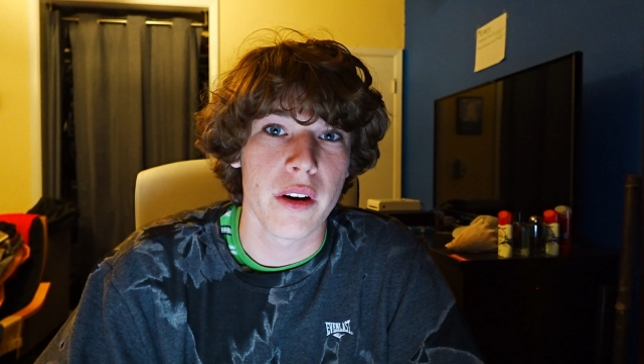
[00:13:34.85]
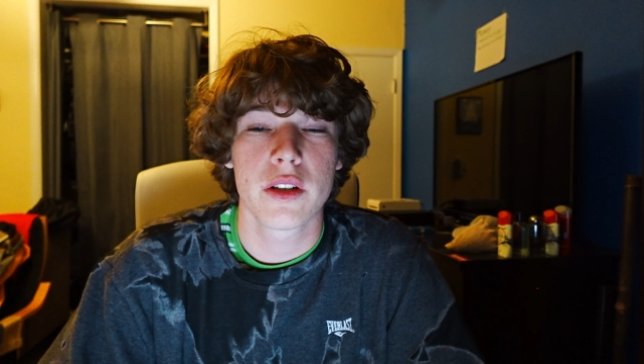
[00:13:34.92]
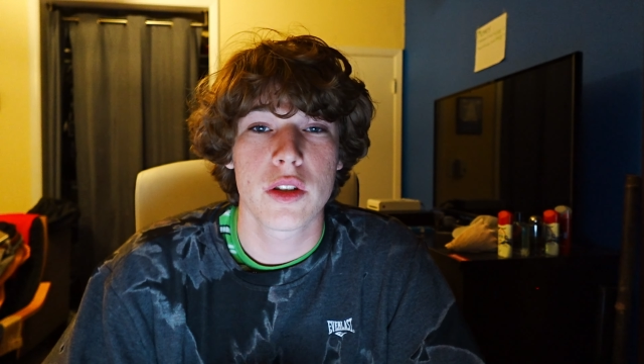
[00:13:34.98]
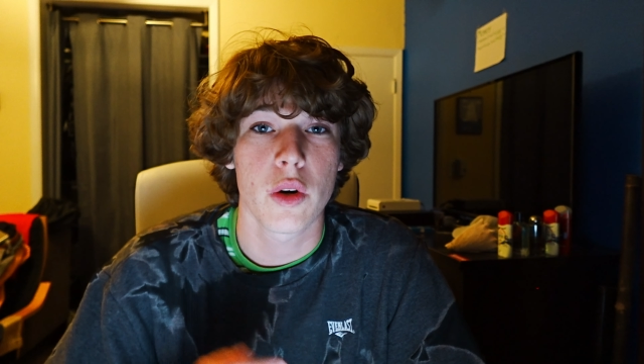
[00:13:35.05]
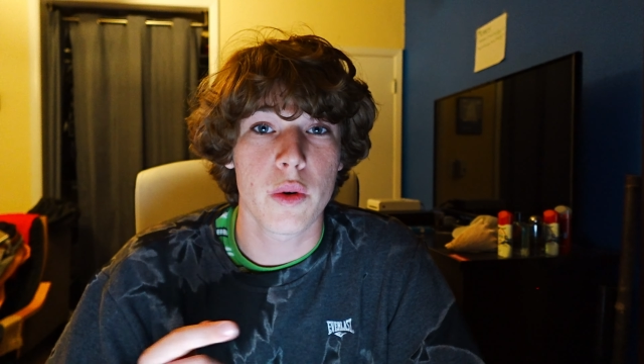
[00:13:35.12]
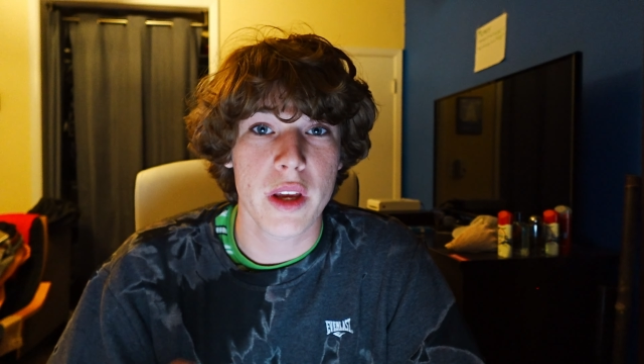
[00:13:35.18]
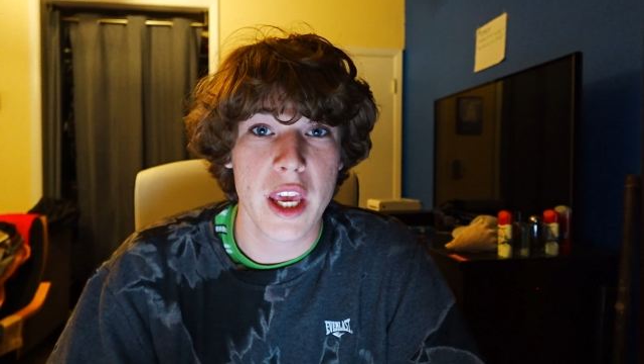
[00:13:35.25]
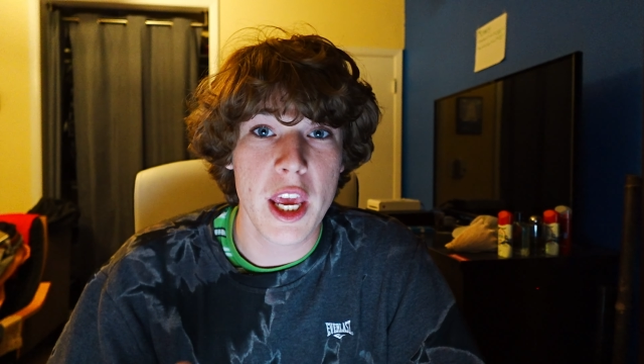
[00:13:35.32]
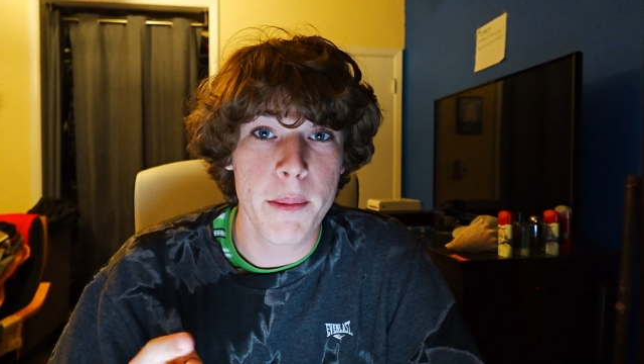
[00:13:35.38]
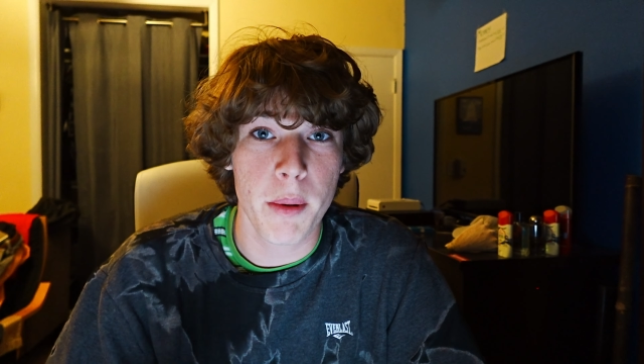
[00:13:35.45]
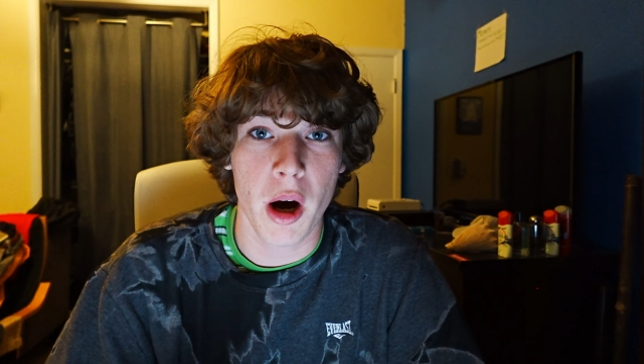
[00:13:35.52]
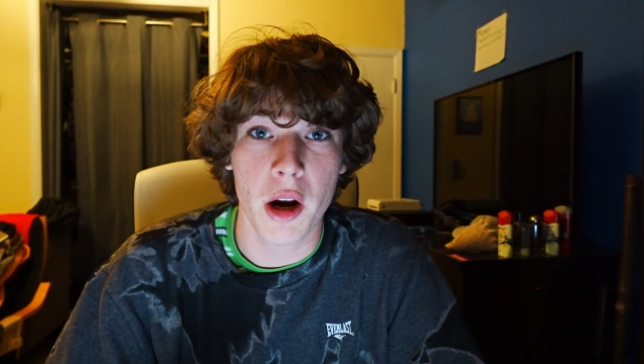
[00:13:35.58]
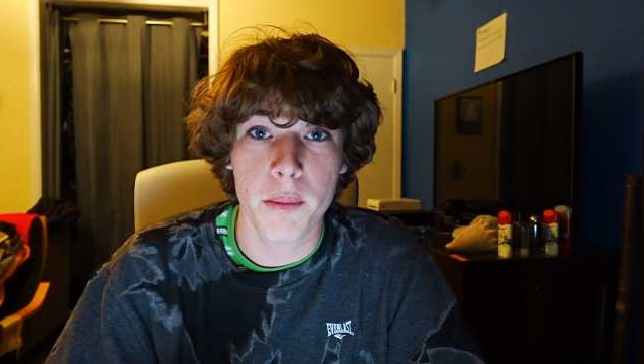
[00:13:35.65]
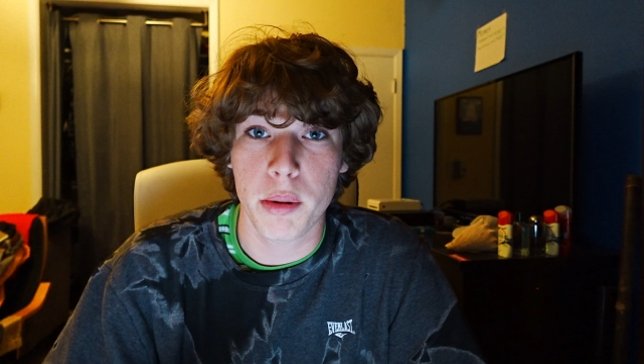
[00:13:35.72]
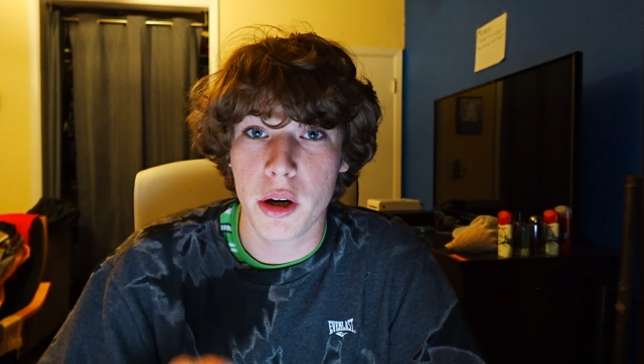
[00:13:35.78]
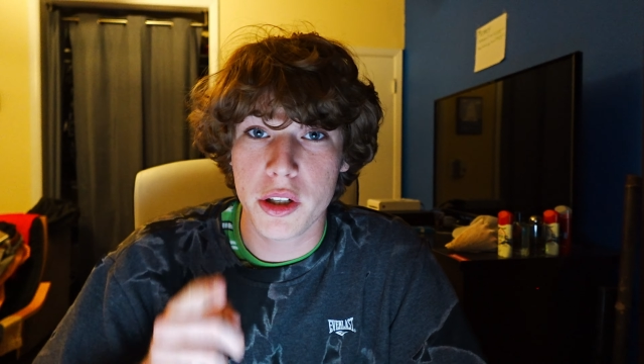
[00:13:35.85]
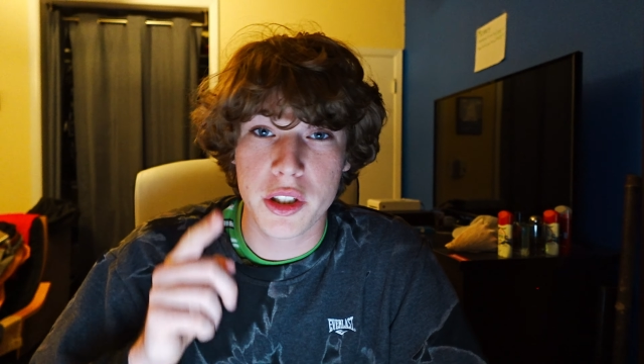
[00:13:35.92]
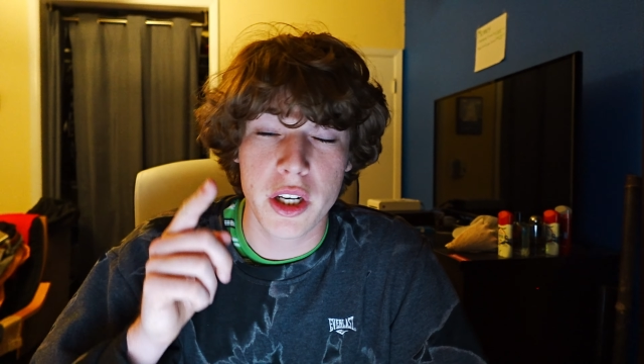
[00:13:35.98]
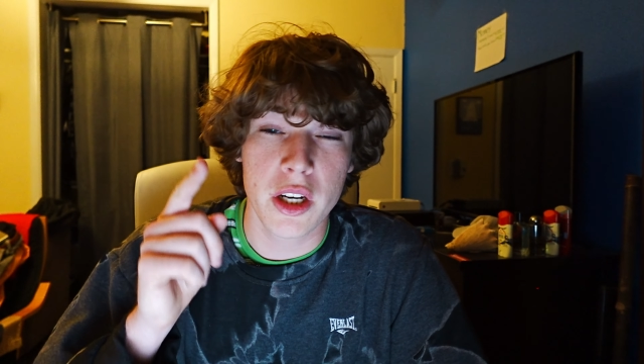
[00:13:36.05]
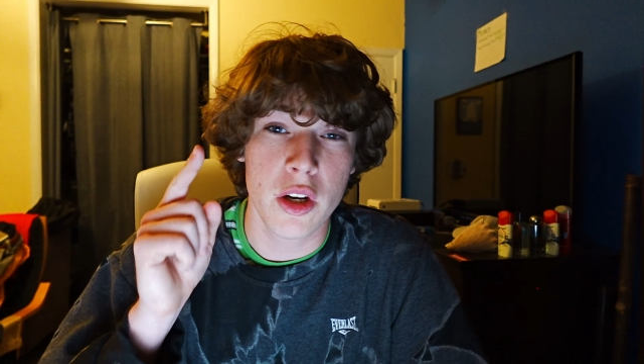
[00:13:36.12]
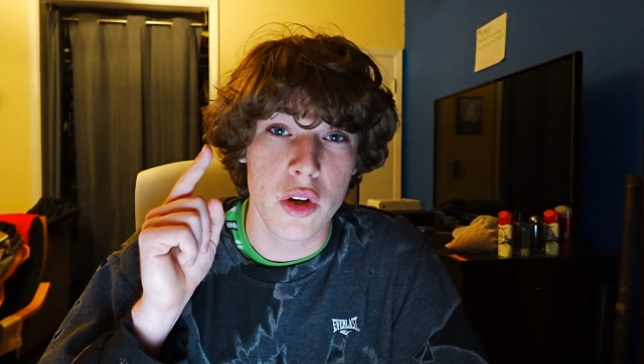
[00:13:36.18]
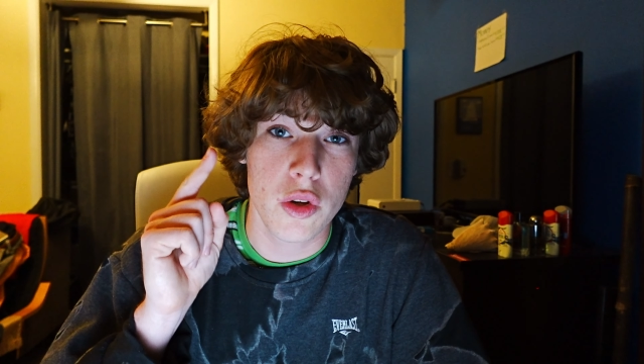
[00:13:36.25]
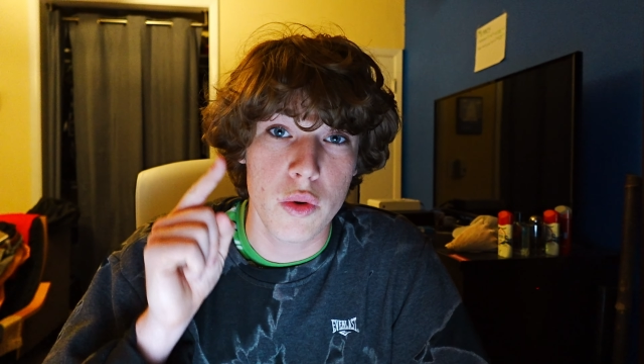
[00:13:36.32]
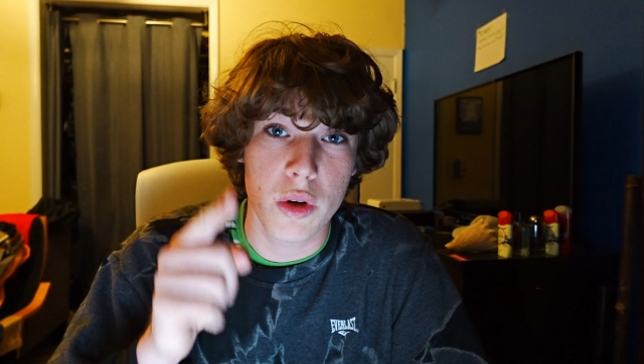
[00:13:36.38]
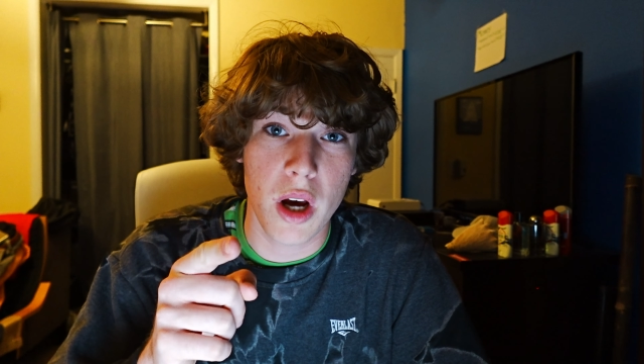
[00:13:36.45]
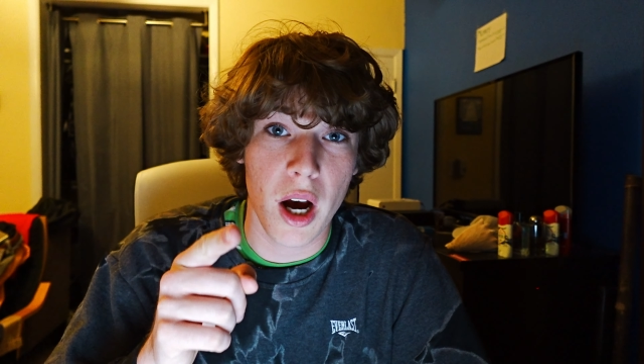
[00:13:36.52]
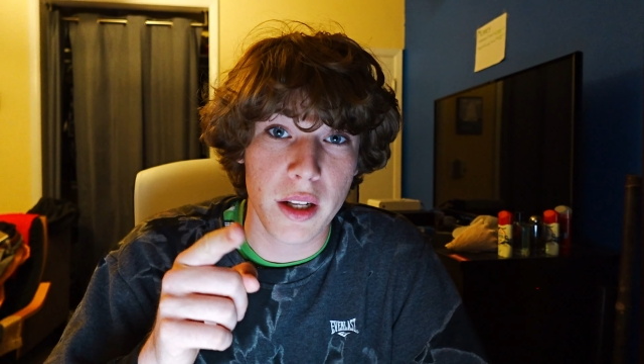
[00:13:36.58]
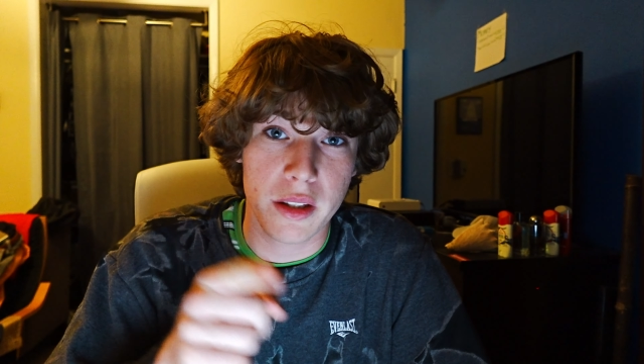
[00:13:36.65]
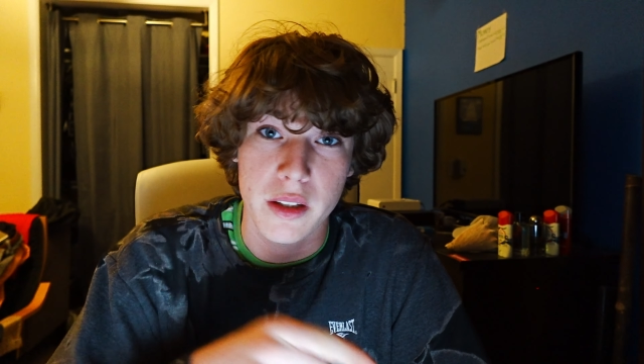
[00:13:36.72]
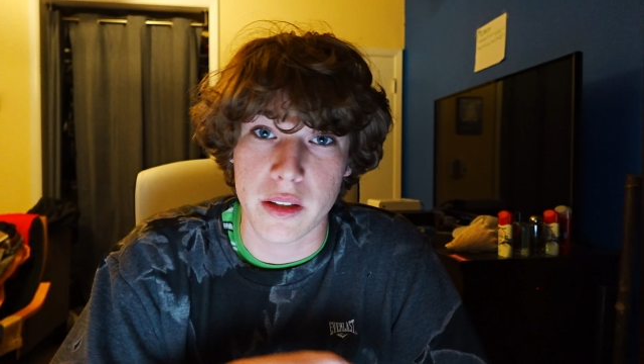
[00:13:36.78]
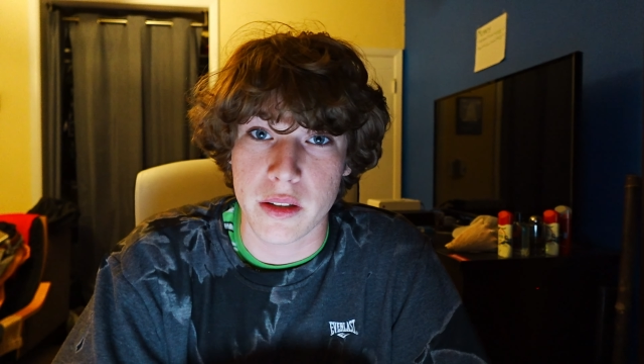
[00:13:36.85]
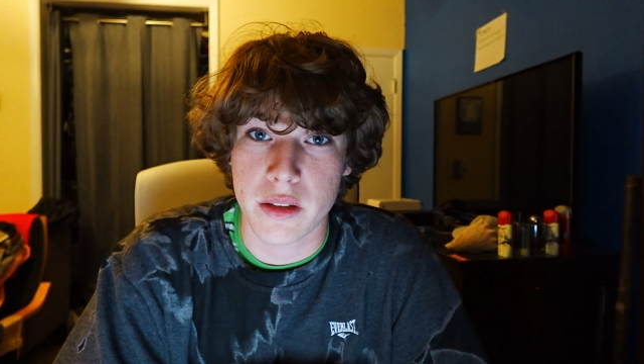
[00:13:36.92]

So keep on pushing, you got this.